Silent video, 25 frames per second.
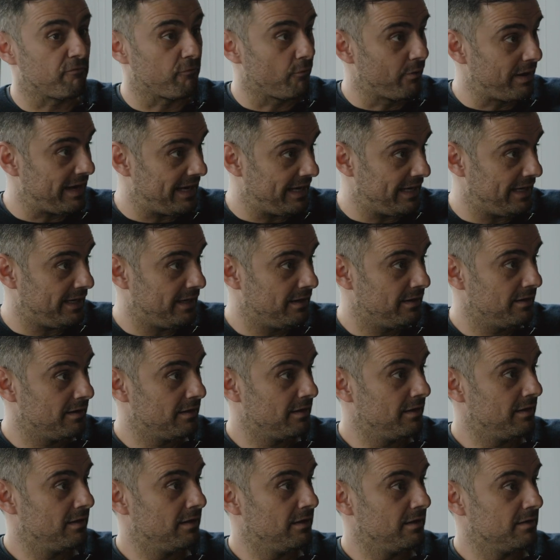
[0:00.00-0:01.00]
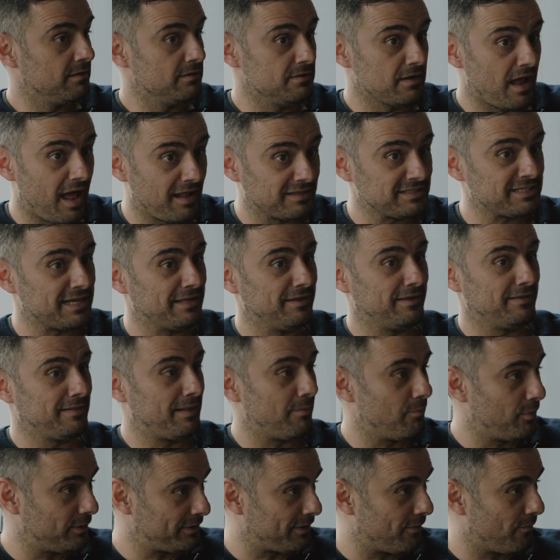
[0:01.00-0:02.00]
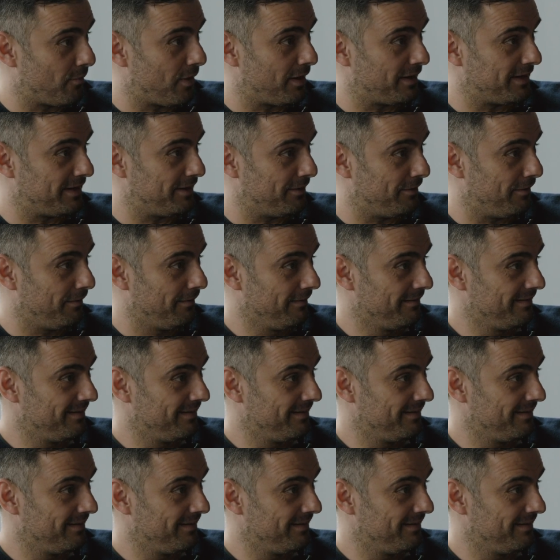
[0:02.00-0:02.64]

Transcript: free not telling them what they want to hear.